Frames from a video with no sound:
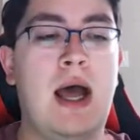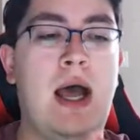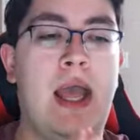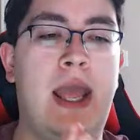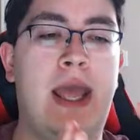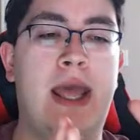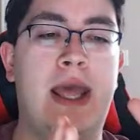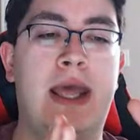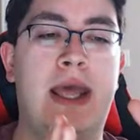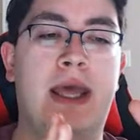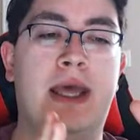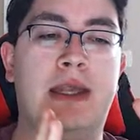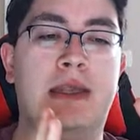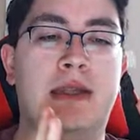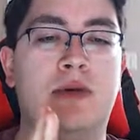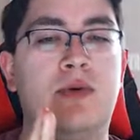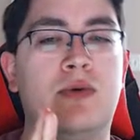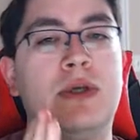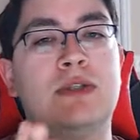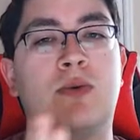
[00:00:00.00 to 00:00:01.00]
And
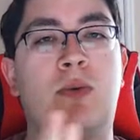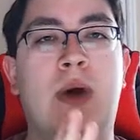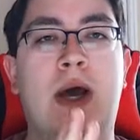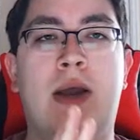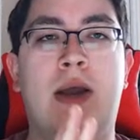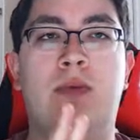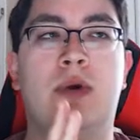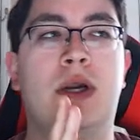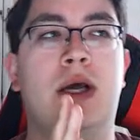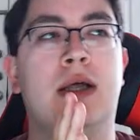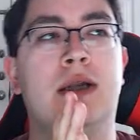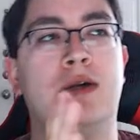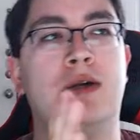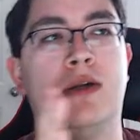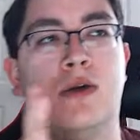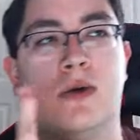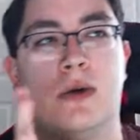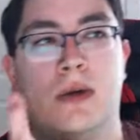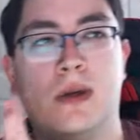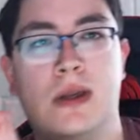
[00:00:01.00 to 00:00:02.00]
the reason why we're not
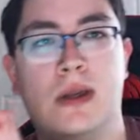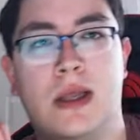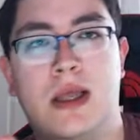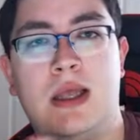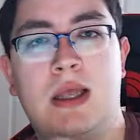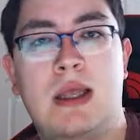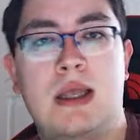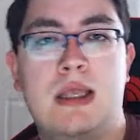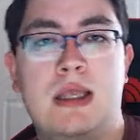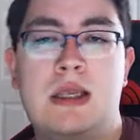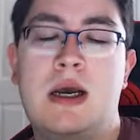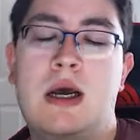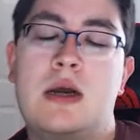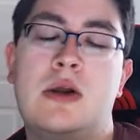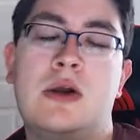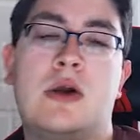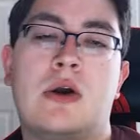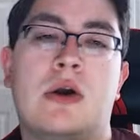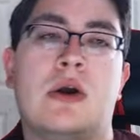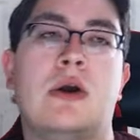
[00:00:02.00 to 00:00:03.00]
doing
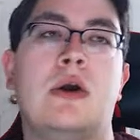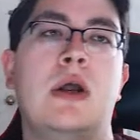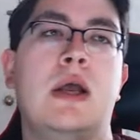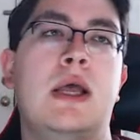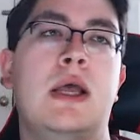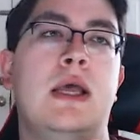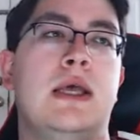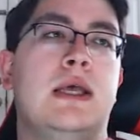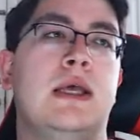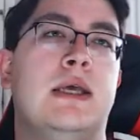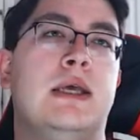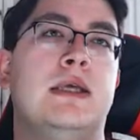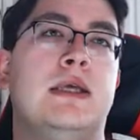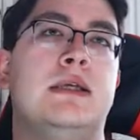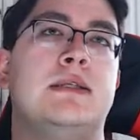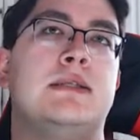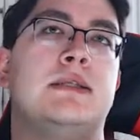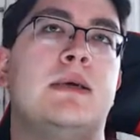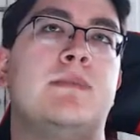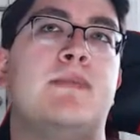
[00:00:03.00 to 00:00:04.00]
younger
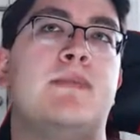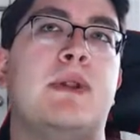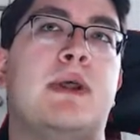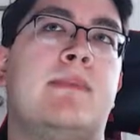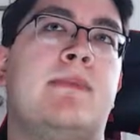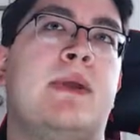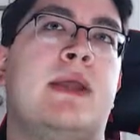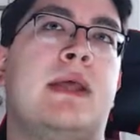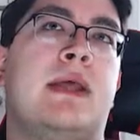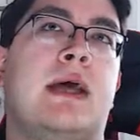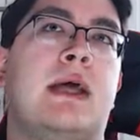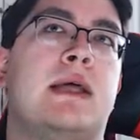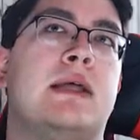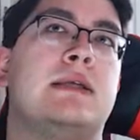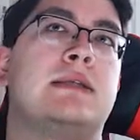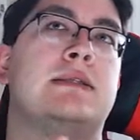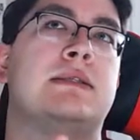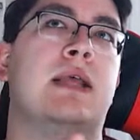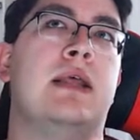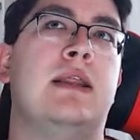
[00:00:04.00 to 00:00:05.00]
is simply
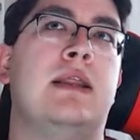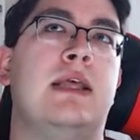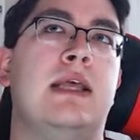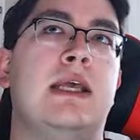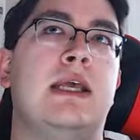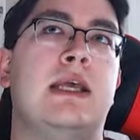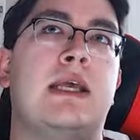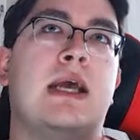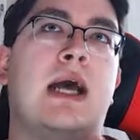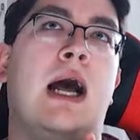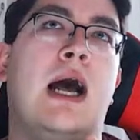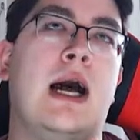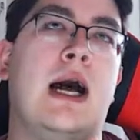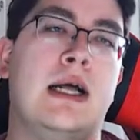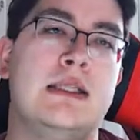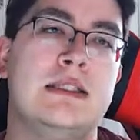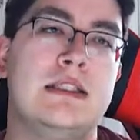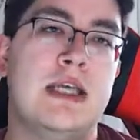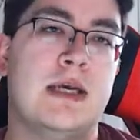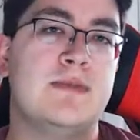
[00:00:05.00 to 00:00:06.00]
because the
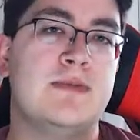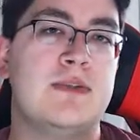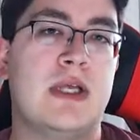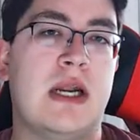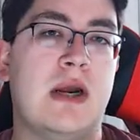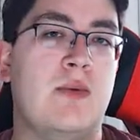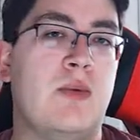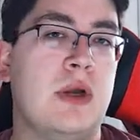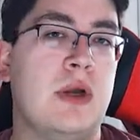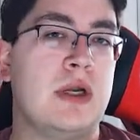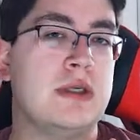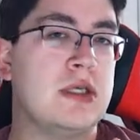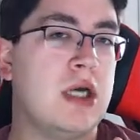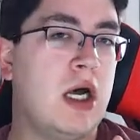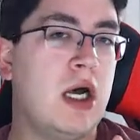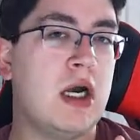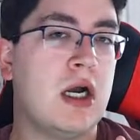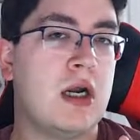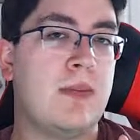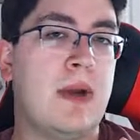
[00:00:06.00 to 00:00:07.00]
concepts that I want to
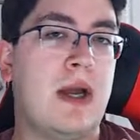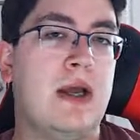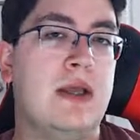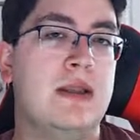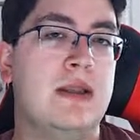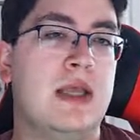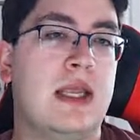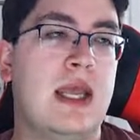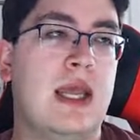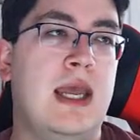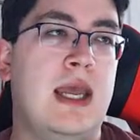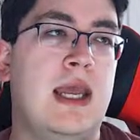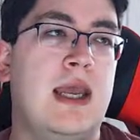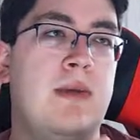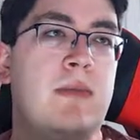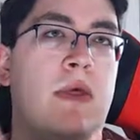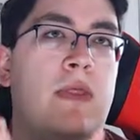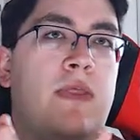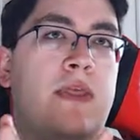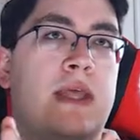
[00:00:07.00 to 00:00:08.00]
talk about in the
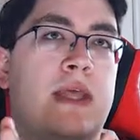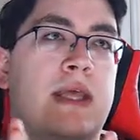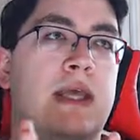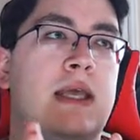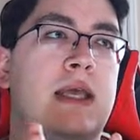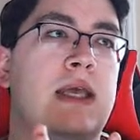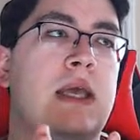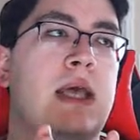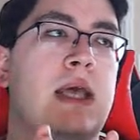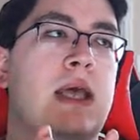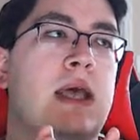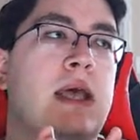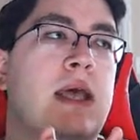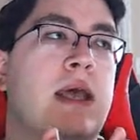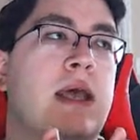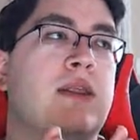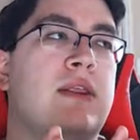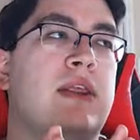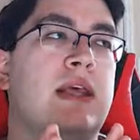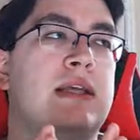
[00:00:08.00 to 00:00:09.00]
game, the
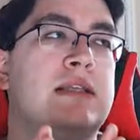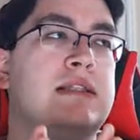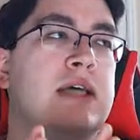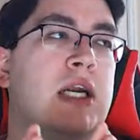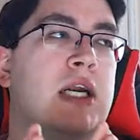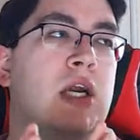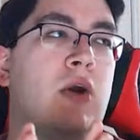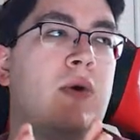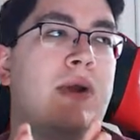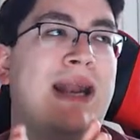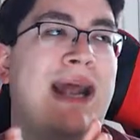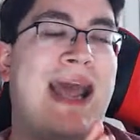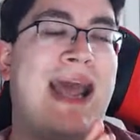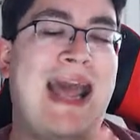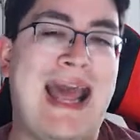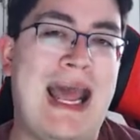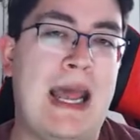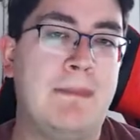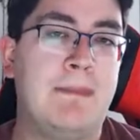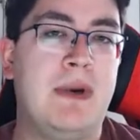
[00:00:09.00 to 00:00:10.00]
things that are going to
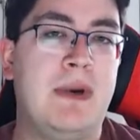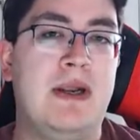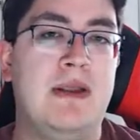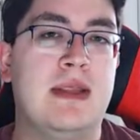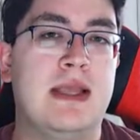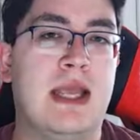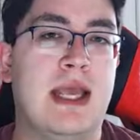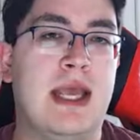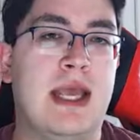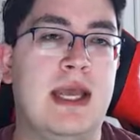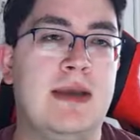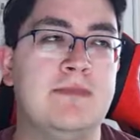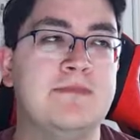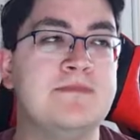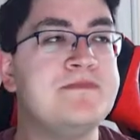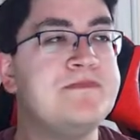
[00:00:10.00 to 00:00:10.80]
happen in the game,